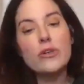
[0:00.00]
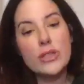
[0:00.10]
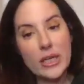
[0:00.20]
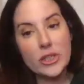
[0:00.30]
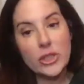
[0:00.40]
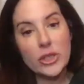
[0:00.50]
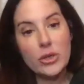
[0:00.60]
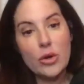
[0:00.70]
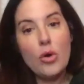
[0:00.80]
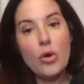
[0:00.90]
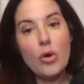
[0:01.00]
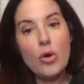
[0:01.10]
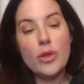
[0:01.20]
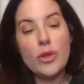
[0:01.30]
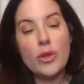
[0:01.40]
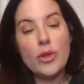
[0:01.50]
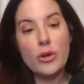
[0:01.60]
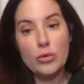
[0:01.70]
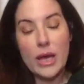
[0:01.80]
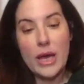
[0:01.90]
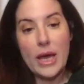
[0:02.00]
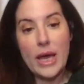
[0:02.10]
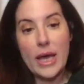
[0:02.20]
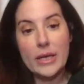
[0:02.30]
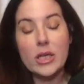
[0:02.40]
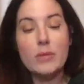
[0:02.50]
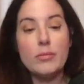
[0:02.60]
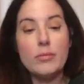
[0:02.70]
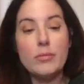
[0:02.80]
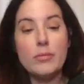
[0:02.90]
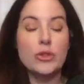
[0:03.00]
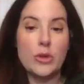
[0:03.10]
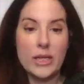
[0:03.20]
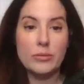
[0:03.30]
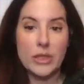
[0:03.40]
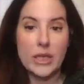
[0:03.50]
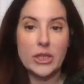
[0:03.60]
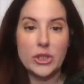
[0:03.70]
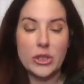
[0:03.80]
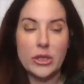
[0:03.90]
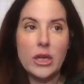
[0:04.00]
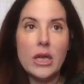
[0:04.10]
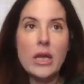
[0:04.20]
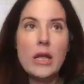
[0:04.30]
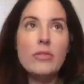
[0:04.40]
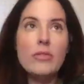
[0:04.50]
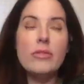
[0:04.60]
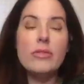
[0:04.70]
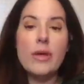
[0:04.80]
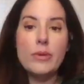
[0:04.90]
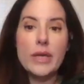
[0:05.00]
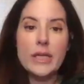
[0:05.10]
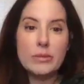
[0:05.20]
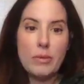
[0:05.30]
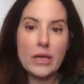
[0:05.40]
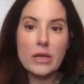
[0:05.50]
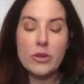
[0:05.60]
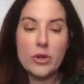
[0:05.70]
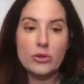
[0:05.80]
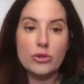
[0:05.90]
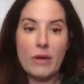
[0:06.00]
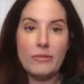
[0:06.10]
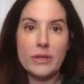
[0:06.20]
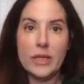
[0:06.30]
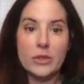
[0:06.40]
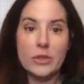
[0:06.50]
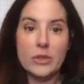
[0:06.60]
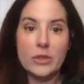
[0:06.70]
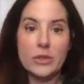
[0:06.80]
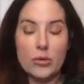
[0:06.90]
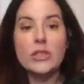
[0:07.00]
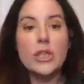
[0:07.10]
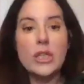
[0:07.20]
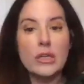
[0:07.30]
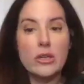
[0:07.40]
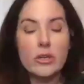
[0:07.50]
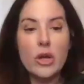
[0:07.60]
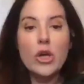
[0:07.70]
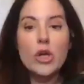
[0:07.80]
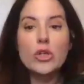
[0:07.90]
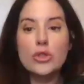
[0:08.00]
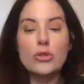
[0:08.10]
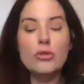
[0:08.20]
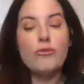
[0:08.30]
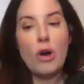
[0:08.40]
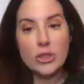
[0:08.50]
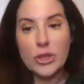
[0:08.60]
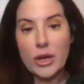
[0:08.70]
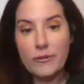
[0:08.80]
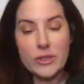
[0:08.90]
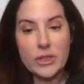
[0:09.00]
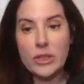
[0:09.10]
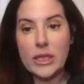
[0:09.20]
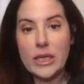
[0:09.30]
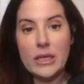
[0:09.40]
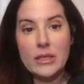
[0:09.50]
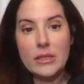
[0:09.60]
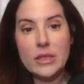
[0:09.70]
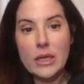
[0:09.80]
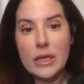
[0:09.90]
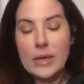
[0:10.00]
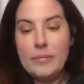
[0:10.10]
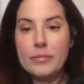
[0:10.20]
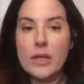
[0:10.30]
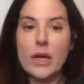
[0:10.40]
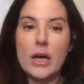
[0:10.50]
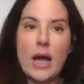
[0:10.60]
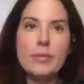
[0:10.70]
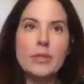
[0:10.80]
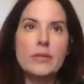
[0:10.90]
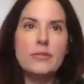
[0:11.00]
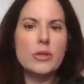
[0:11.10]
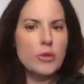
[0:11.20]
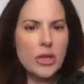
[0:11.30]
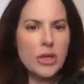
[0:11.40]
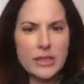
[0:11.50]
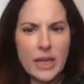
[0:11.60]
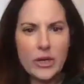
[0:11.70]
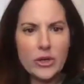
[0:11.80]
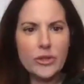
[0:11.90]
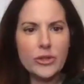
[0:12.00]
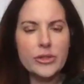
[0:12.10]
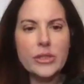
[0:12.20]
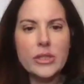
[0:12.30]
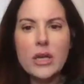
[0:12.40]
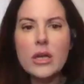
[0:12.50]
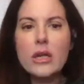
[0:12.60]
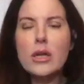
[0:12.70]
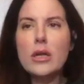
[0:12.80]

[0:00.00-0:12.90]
intersection with our youth and commercial sexual exploitation. Then we expanded the no trafficking zones this year to foster care facilities, I believe community centers,